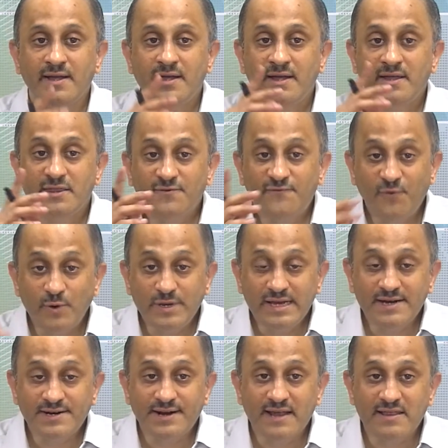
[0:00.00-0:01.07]
the
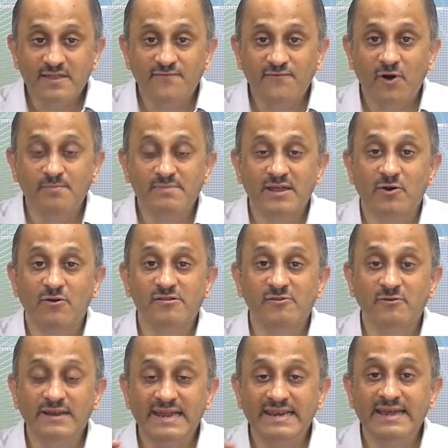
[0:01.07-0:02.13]
Fourier transforms are also
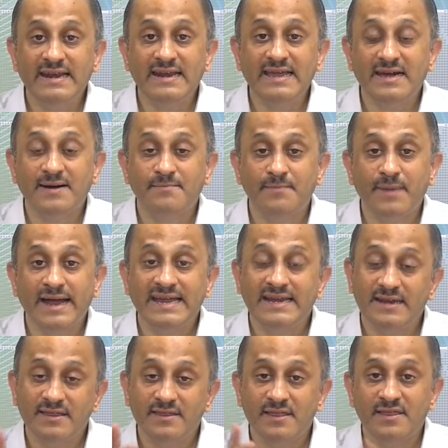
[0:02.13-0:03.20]
linearly
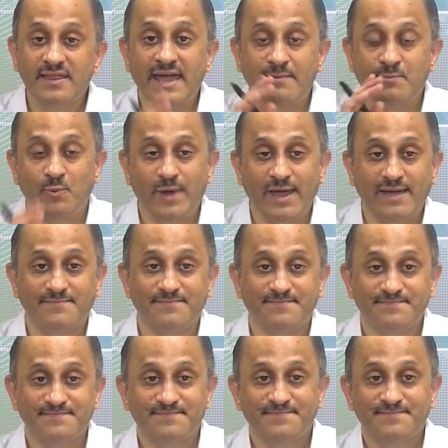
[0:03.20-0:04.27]
combined in the same way,
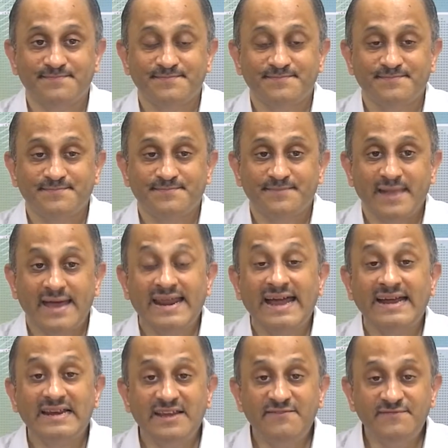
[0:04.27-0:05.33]
and I
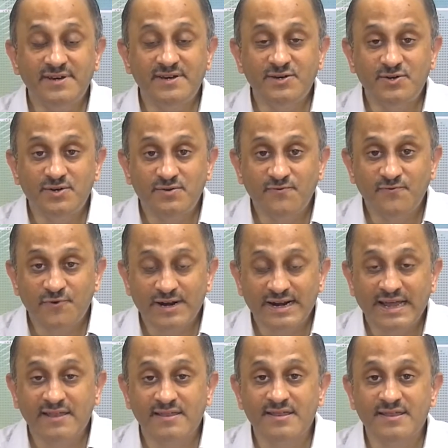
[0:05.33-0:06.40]
had left it for an
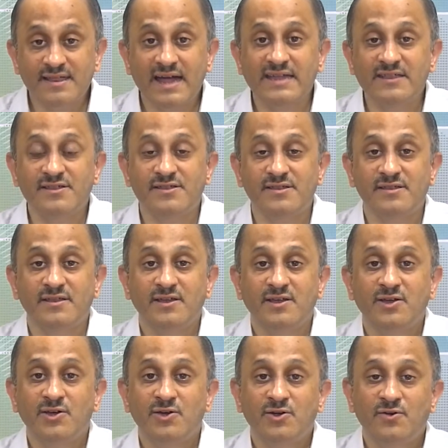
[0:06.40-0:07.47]
exercise
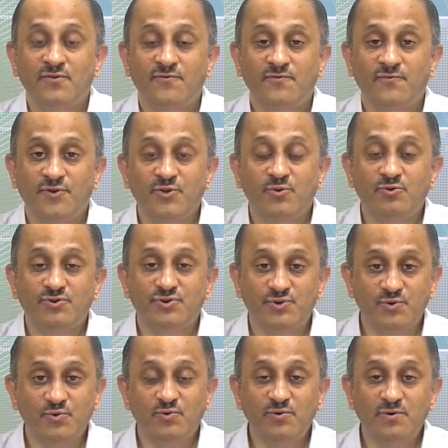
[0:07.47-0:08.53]
for you to
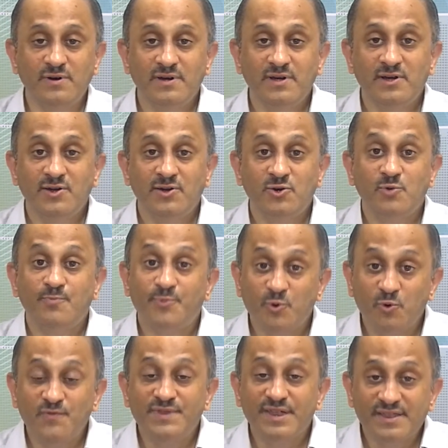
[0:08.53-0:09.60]
do to
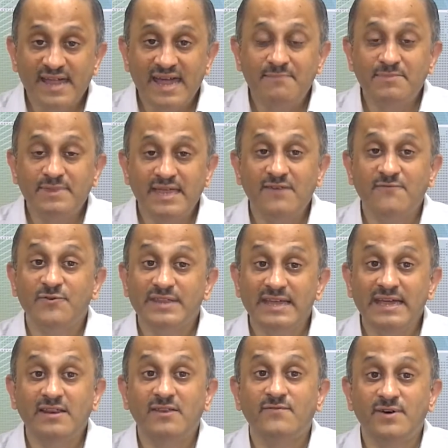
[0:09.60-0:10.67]
prove the same thing for the
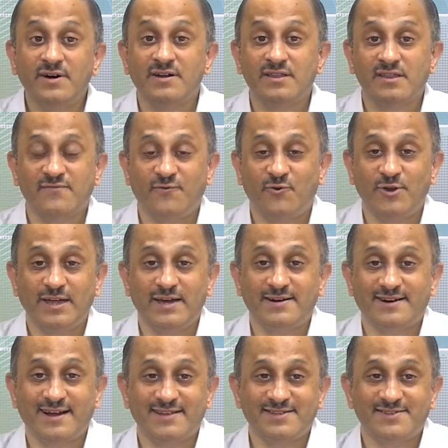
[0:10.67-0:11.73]
inverse Fourier
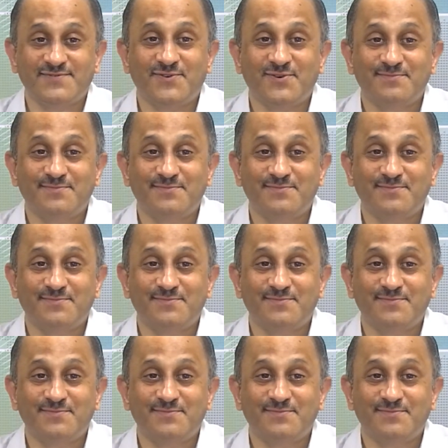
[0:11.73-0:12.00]
transform.